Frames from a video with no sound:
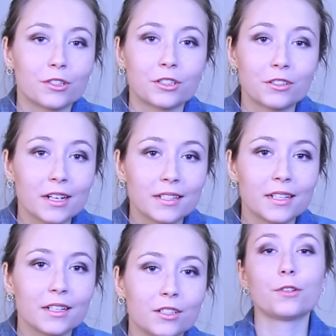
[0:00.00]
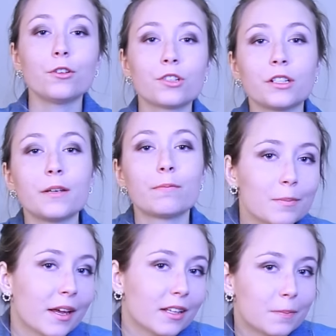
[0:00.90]
which is crazy, because usually,
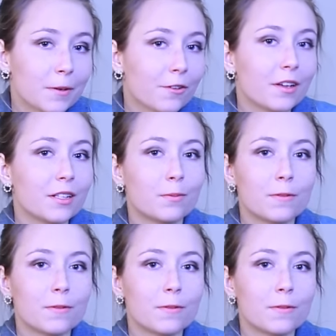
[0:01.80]
in my experience